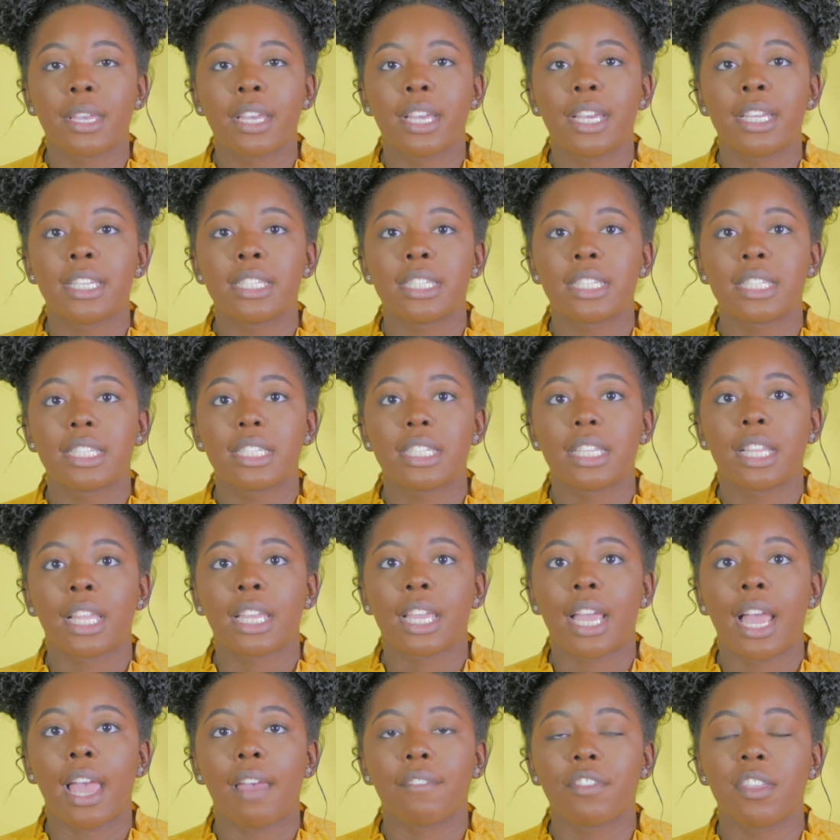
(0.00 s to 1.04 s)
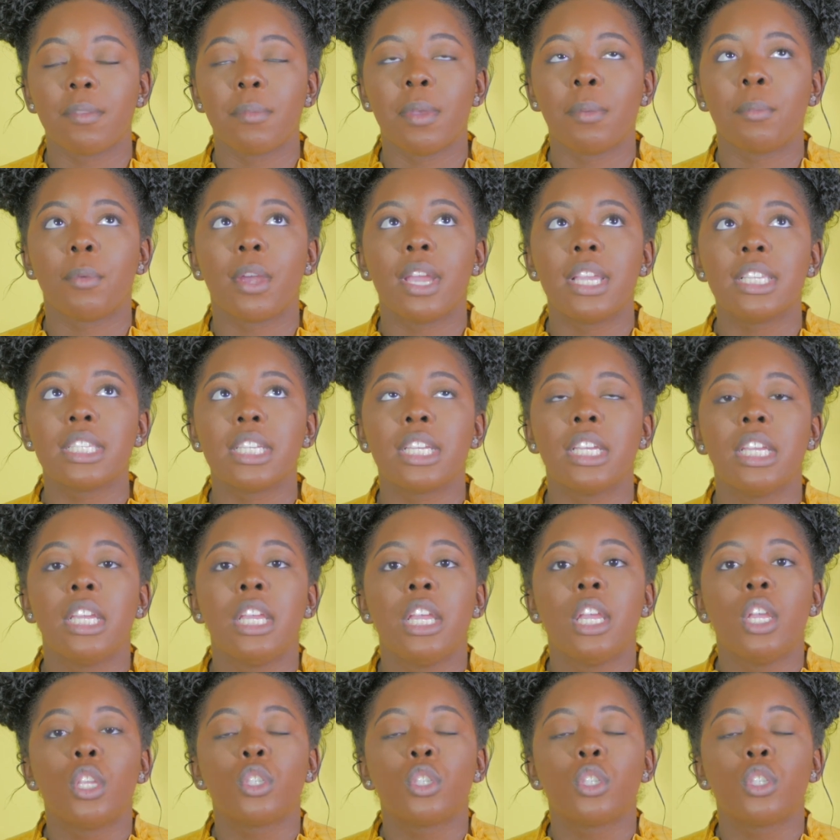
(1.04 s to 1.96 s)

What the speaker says: because I have to memorize it.